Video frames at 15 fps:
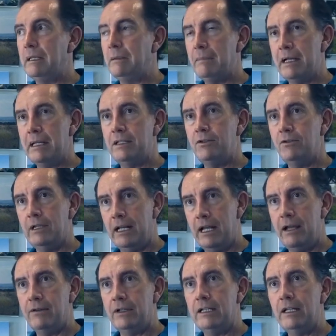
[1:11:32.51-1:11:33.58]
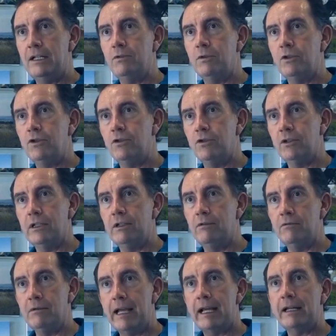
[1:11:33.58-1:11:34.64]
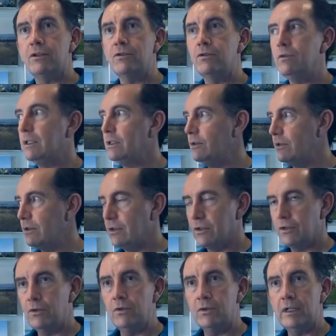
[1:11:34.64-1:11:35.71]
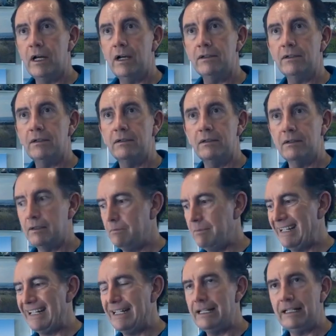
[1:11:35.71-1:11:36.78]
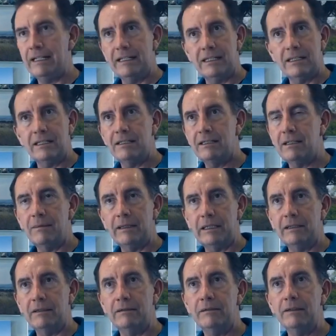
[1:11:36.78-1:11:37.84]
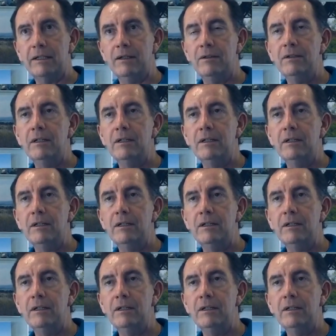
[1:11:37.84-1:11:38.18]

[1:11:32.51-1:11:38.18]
being based, you're going to have a kit which you can react to and you can sort out, and it's bleeding and it's something,